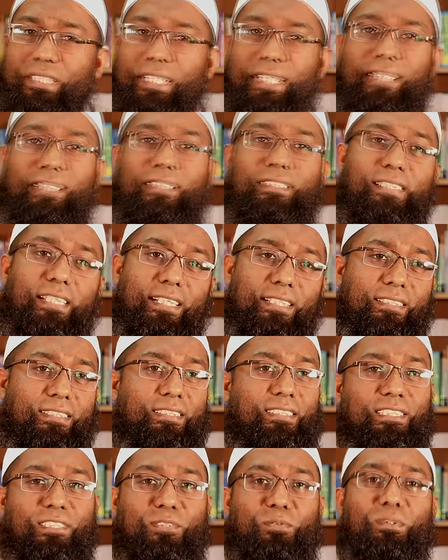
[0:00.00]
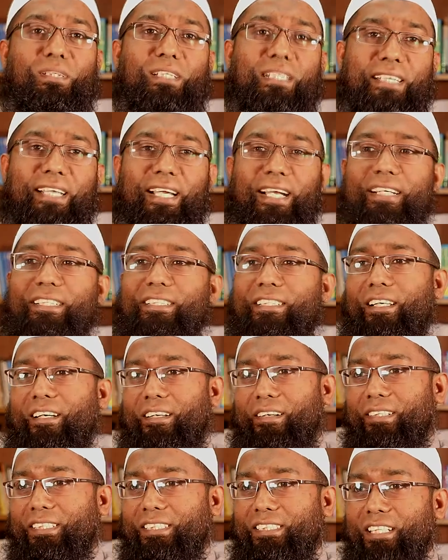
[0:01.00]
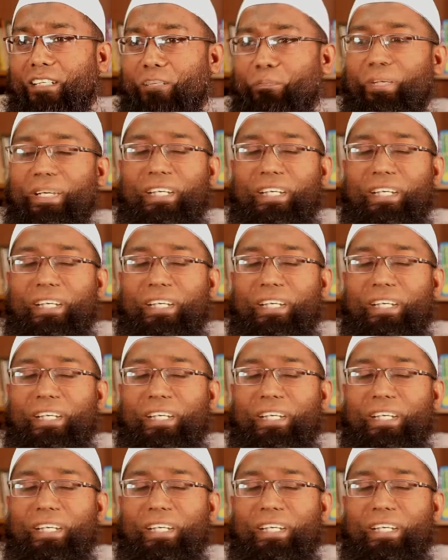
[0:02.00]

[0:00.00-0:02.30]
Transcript: think that you will get the result